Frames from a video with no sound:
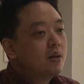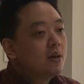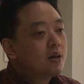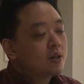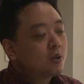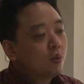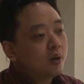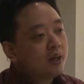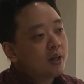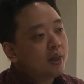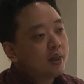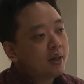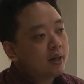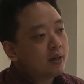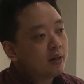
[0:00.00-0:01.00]
So, what do you
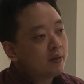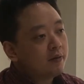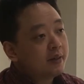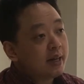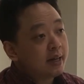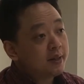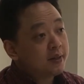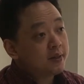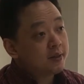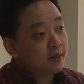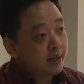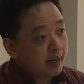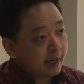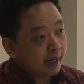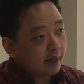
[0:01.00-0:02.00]
think of dances
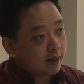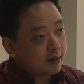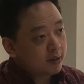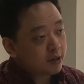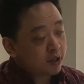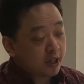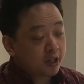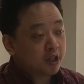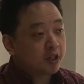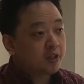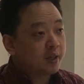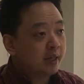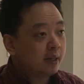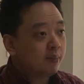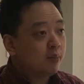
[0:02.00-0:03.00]
today, such as
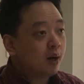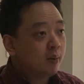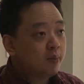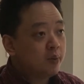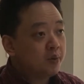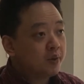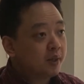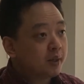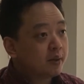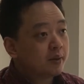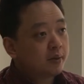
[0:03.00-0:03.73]
in pop music?